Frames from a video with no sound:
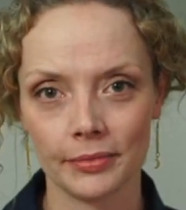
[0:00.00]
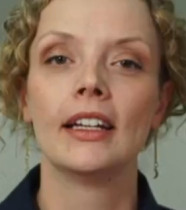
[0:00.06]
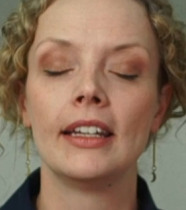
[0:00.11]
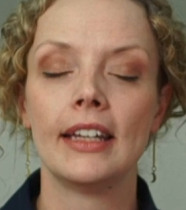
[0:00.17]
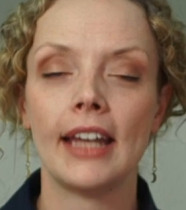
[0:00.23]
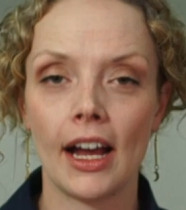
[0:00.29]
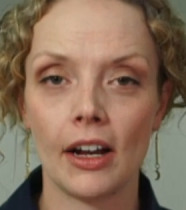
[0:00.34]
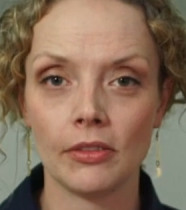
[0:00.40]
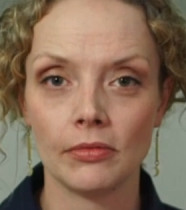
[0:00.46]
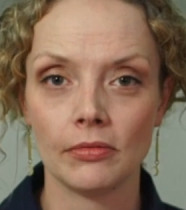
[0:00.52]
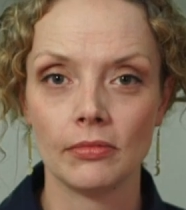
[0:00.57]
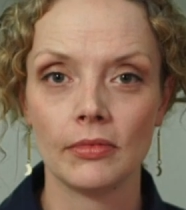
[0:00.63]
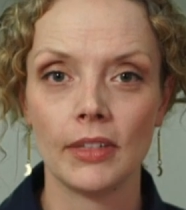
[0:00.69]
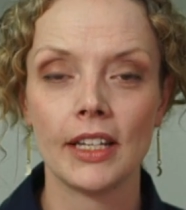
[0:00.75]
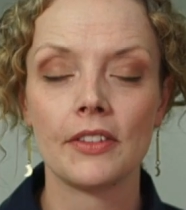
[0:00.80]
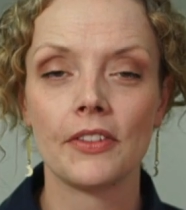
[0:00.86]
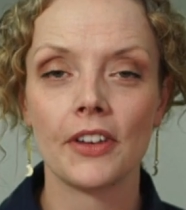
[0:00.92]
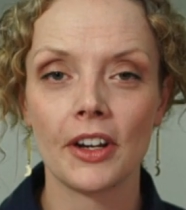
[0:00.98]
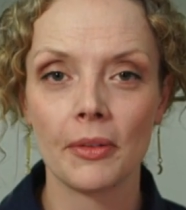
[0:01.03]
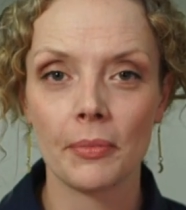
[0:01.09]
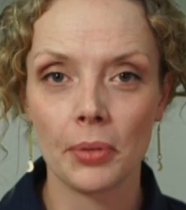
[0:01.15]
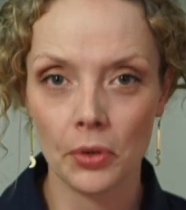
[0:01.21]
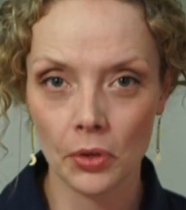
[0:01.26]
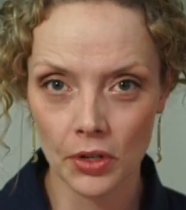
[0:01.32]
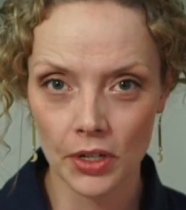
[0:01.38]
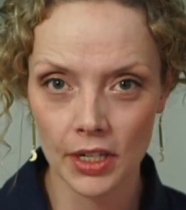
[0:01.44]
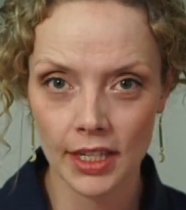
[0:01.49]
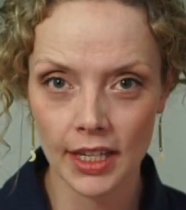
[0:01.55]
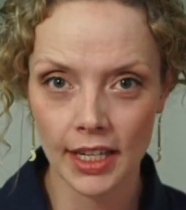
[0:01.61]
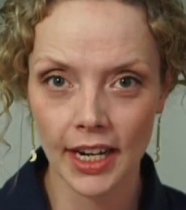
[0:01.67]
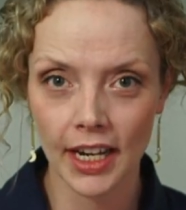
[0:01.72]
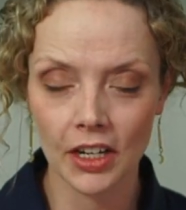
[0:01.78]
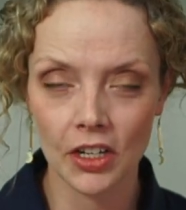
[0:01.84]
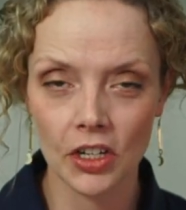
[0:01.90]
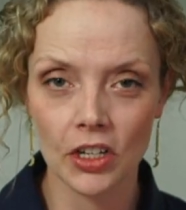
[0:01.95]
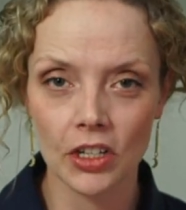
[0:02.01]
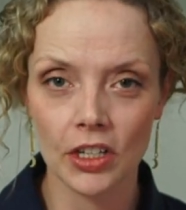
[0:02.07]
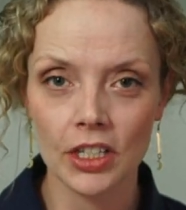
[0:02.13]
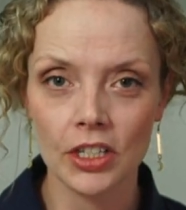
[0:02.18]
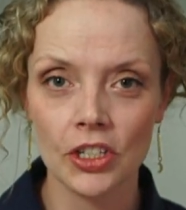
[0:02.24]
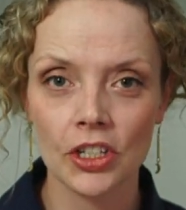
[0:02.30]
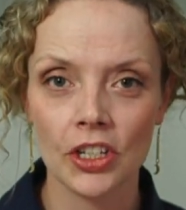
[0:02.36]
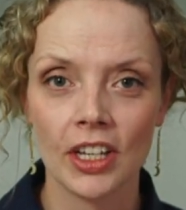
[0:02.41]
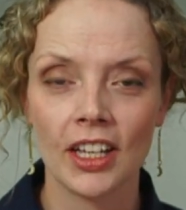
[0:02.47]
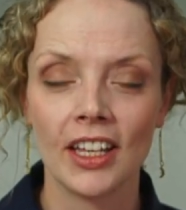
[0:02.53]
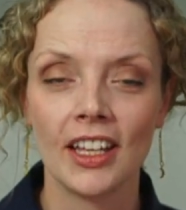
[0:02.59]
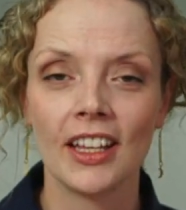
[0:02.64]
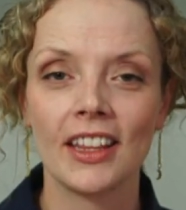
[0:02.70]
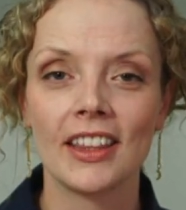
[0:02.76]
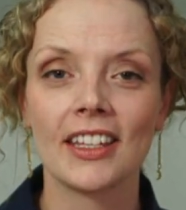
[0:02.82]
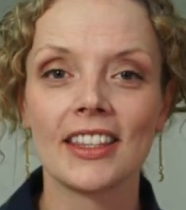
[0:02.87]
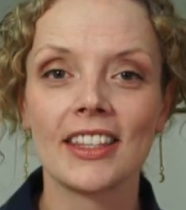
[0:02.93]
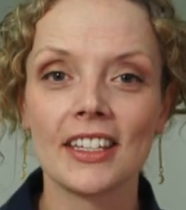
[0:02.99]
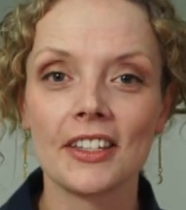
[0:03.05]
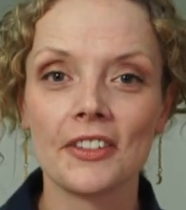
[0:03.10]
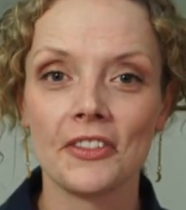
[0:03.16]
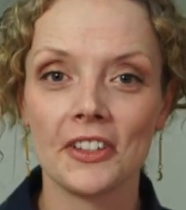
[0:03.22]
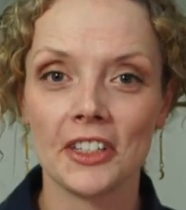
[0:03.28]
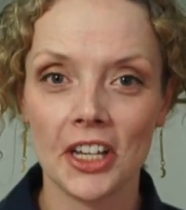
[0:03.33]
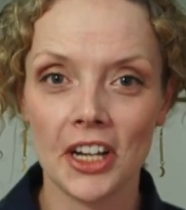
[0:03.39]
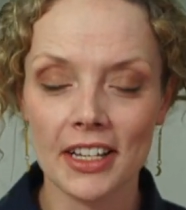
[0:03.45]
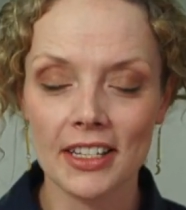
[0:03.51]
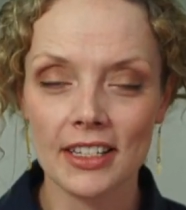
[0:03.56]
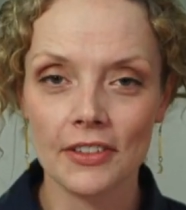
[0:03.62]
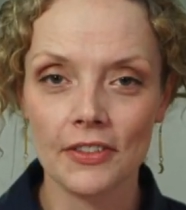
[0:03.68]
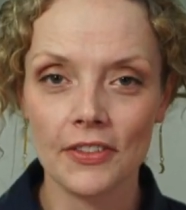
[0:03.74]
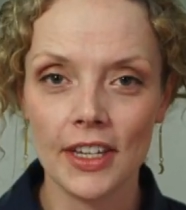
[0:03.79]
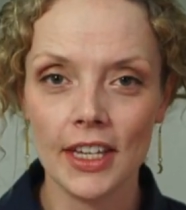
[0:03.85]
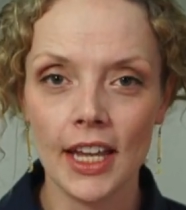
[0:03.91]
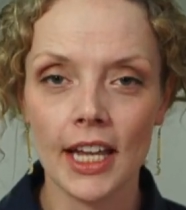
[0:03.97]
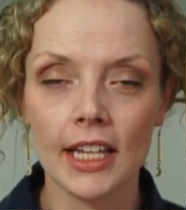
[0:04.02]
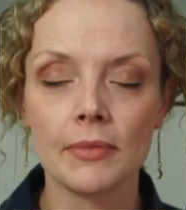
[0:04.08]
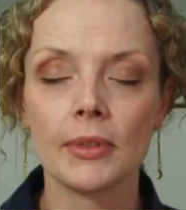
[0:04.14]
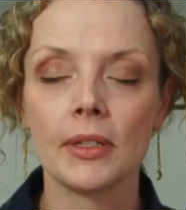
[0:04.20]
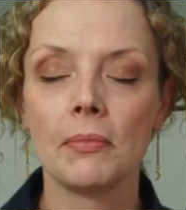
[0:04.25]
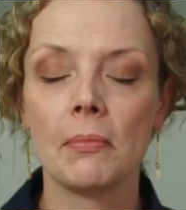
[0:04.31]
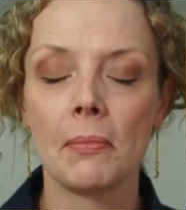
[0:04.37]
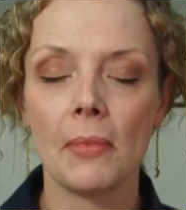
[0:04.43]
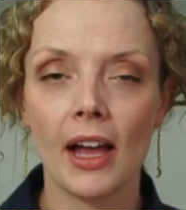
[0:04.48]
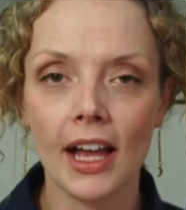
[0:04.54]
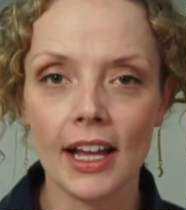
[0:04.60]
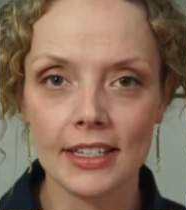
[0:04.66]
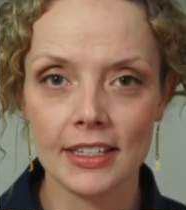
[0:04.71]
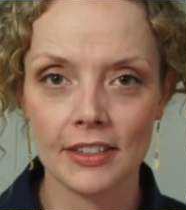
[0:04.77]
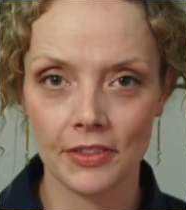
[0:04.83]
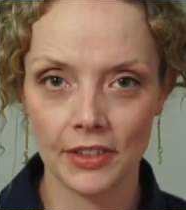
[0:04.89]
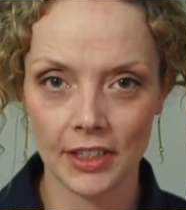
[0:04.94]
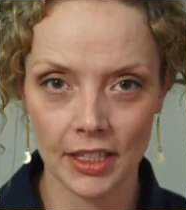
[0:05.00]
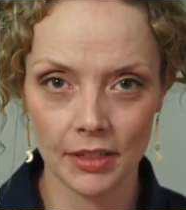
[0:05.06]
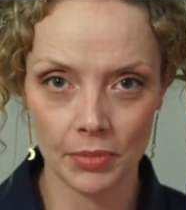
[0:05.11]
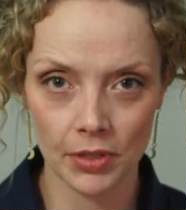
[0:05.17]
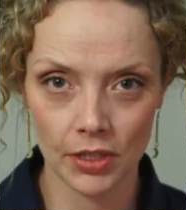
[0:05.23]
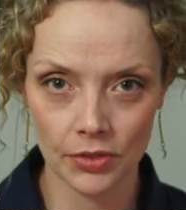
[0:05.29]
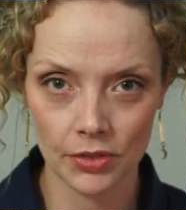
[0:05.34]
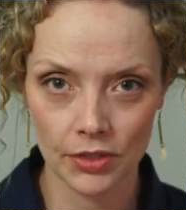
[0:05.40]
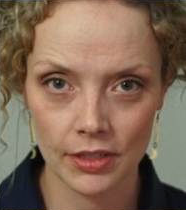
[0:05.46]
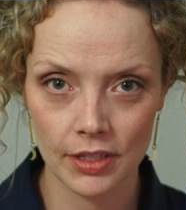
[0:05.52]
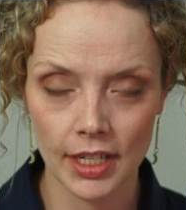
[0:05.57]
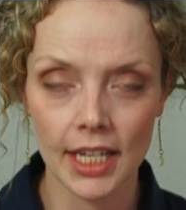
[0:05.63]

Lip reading: Now, it's very important that I acknowledge that this philosophy has been massively abused.